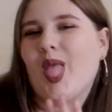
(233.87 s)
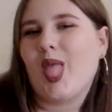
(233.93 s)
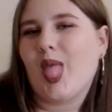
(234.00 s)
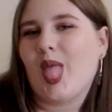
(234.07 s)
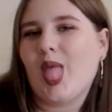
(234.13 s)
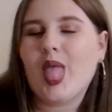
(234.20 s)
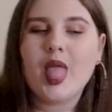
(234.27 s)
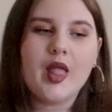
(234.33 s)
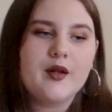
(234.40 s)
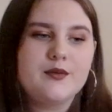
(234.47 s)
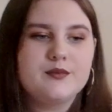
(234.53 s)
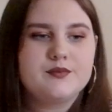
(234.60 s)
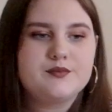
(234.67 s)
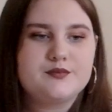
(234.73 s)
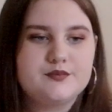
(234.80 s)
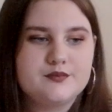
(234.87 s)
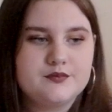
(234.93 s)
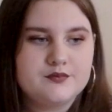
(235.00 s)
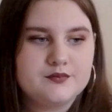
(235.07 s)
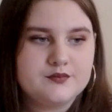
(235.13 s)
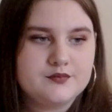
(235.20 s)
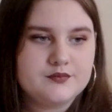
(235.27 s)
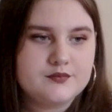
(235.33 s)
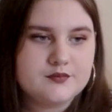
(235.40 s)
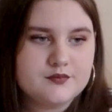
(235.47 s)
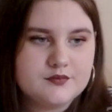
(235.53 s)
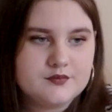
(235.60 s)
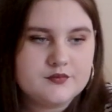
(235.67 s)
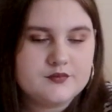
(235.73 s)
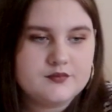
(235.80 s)

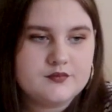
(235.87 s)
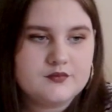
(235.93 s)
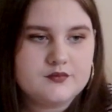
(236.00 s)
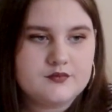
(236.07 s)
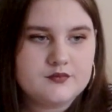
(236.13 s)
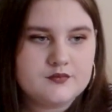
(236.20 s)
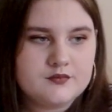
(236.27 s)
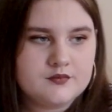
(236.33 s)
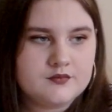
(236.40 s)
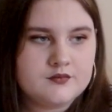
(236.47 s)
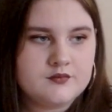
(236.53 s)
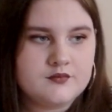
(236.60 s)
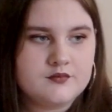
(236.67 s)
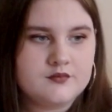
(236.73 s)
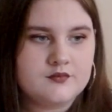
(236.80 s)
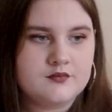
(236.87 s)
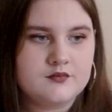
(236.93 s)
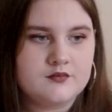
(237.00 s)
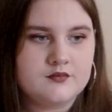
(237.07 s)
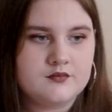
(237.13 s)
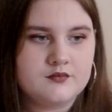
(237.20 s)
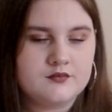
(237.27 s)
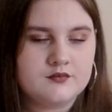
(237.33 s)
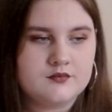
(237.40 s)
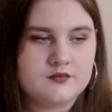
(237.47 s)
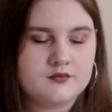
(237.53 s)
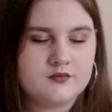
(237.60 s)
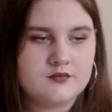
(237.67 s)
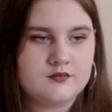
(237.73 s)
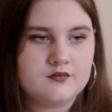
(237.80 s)

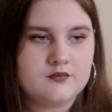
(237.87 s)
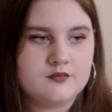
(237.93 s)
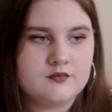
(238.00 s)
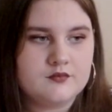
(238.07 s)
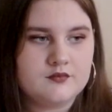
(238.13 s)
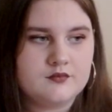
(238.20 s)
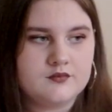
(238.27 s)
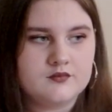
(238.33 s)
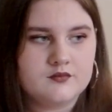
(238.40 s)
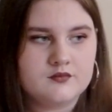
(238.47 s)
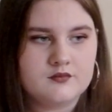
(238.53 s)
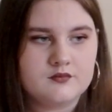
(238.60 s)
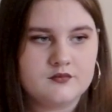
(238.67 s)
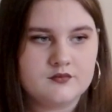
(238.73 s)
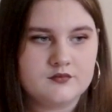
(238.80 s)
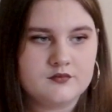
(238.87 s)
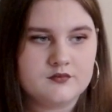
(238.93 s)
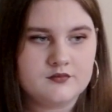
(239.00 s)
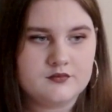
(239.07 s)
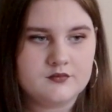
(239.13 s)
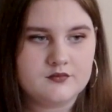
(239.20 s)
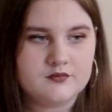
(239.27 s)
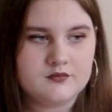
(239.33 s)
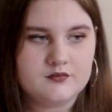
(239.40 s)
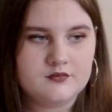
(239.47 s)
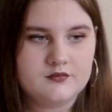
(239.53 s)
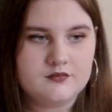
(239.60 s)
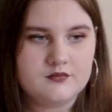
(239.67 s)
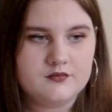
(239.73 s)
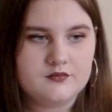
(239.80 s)

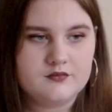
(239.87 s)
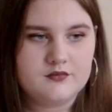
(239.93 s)
This person isn't speaking.